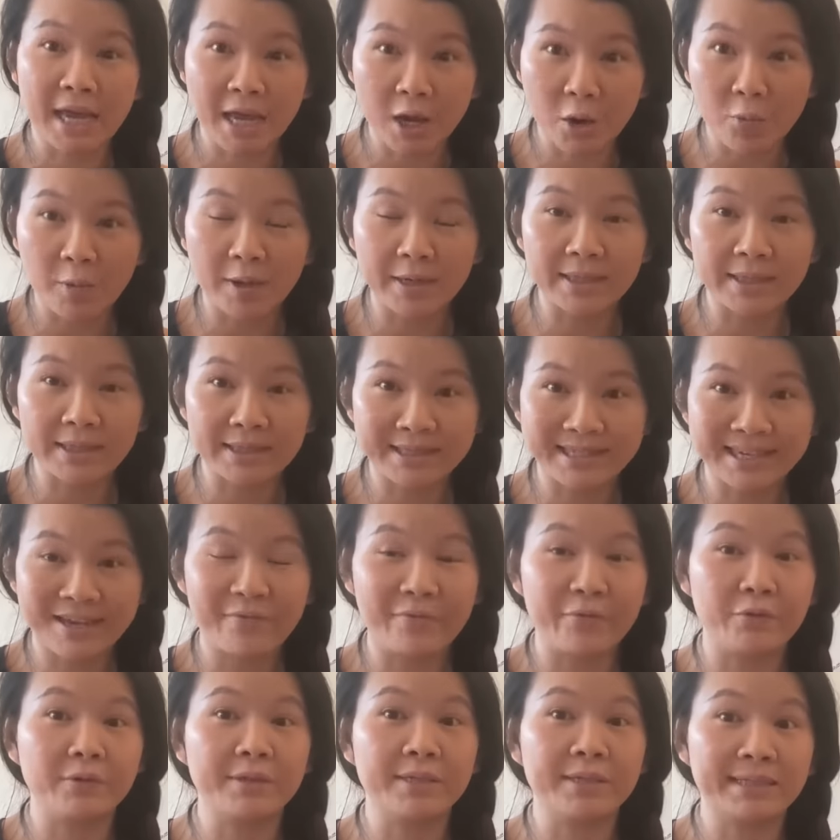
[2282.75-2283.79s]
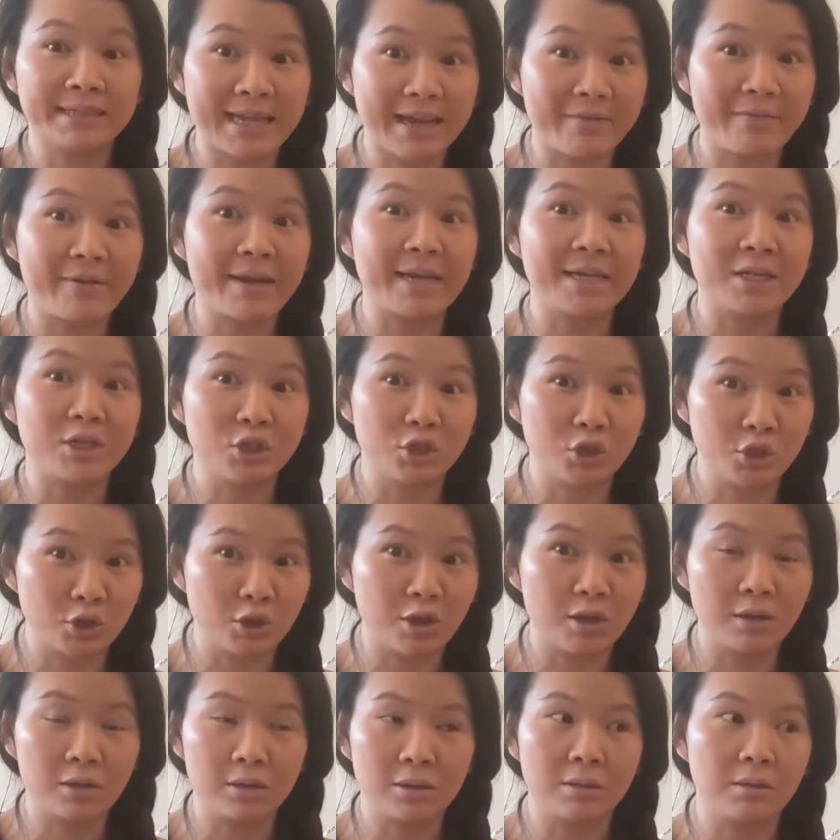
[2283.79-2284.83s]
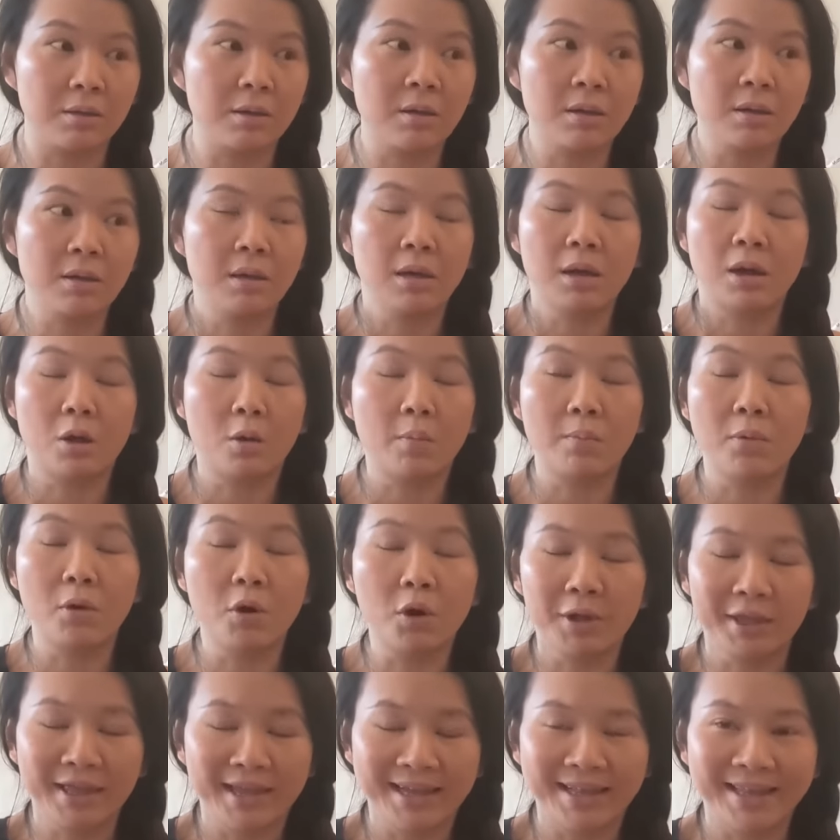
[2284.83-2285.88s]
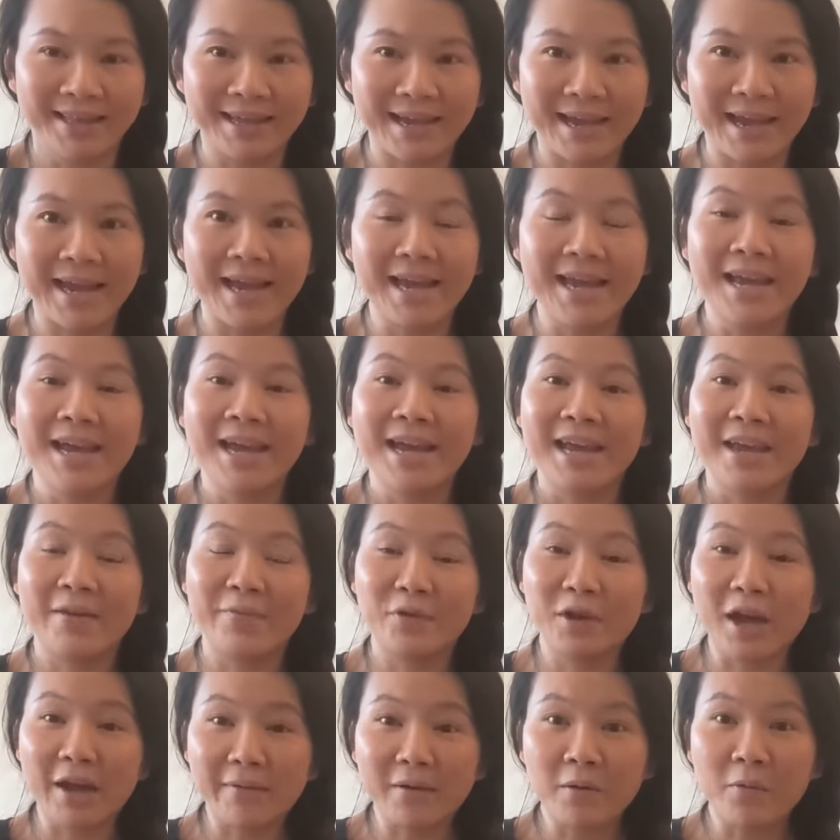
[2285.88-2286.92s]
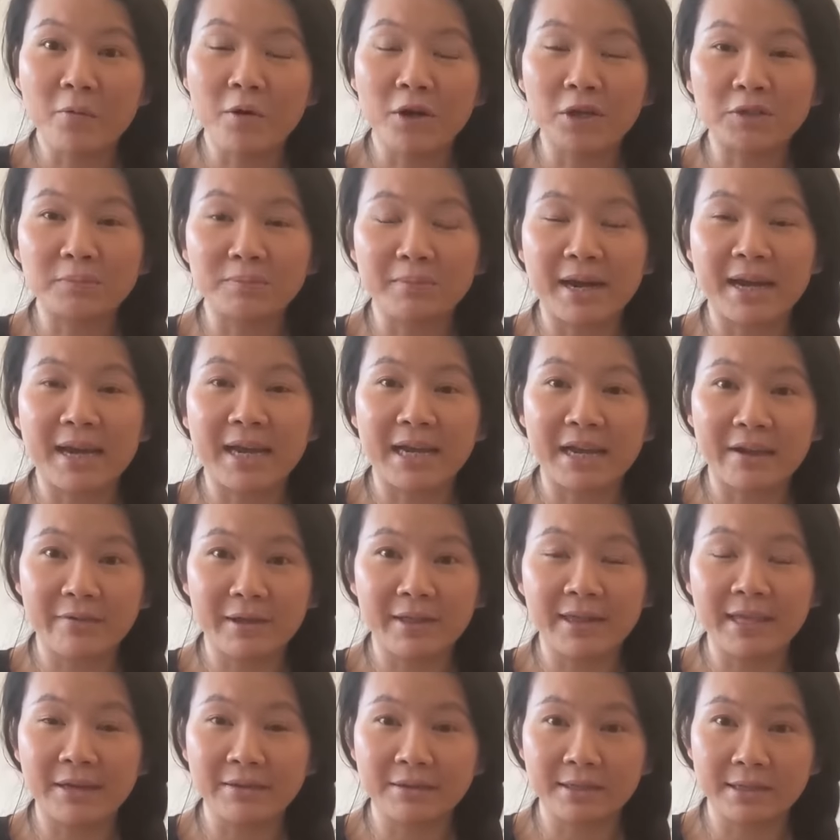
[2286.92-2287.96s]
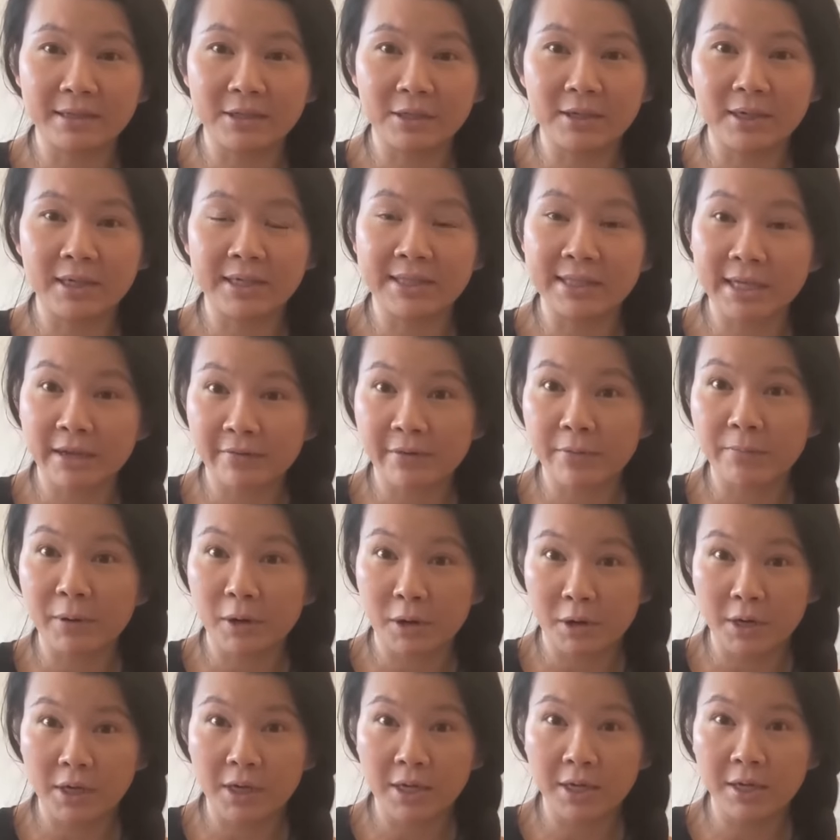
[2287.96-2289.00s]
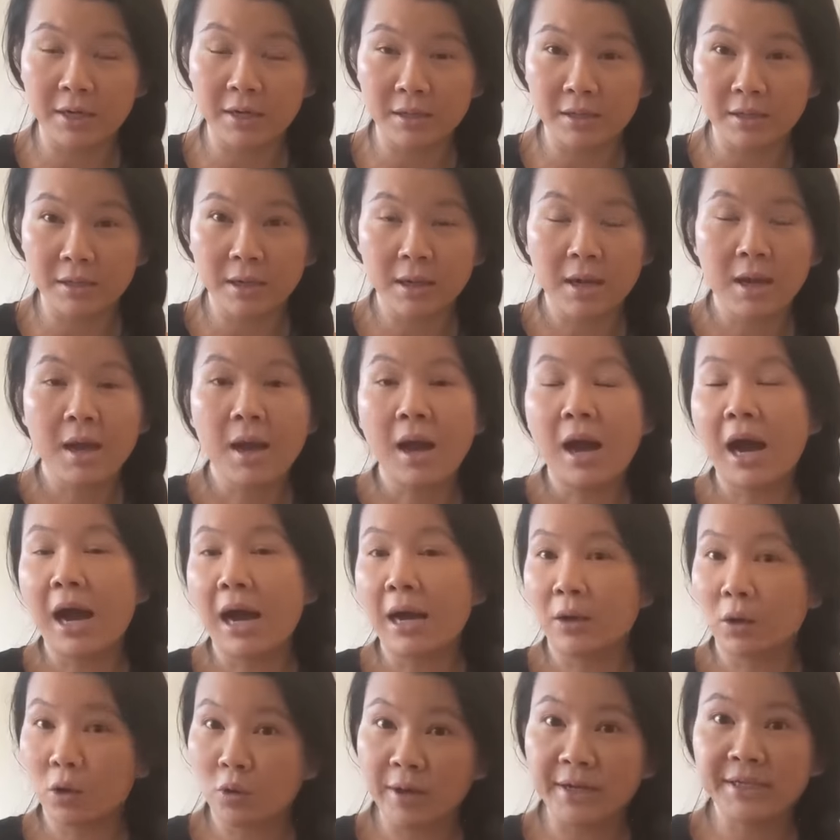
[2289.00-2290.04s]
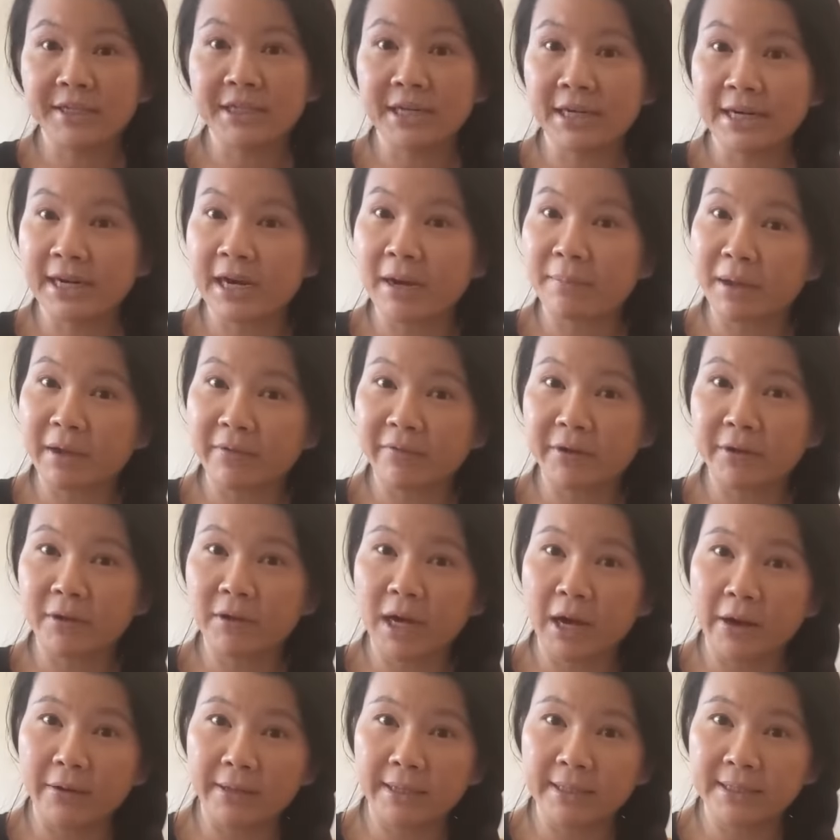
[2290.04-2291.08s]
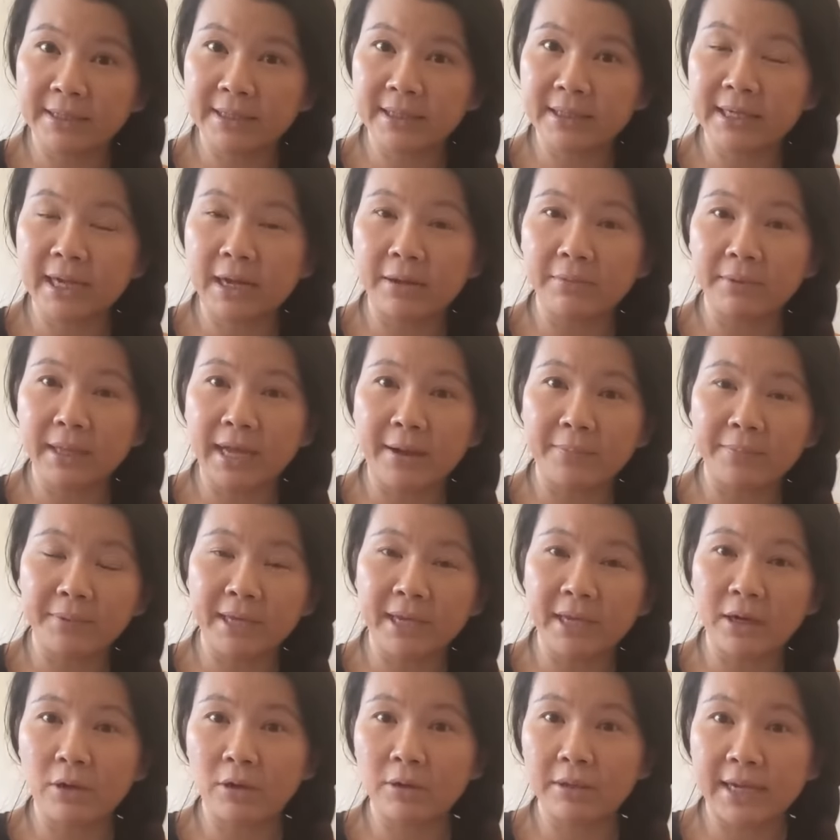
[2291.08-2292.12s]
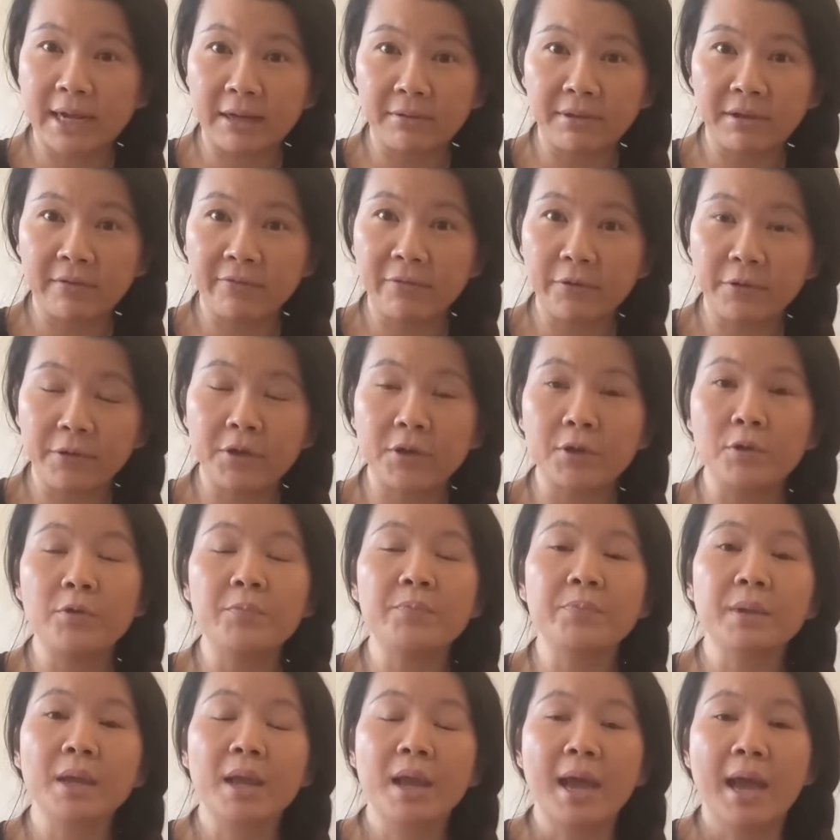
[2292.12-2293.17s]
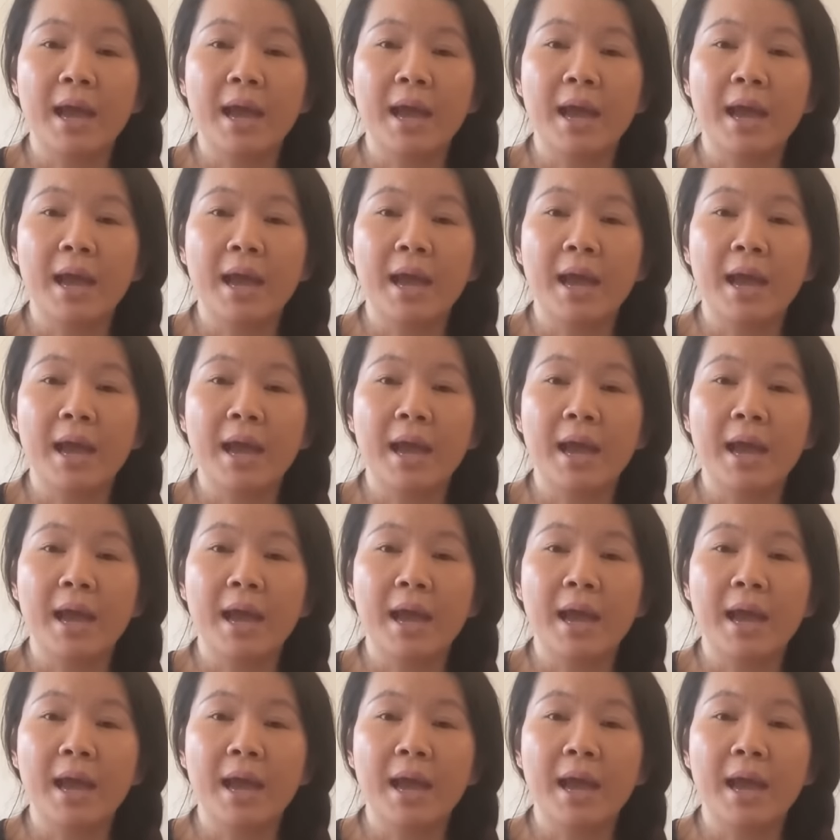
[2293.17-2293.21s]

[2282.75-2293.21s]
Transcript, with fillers: It will save you $7 or more than that. If you haven't watched my $11,000 saving per year, uh, go and check it out my video. I'll list it down up there or down there for you.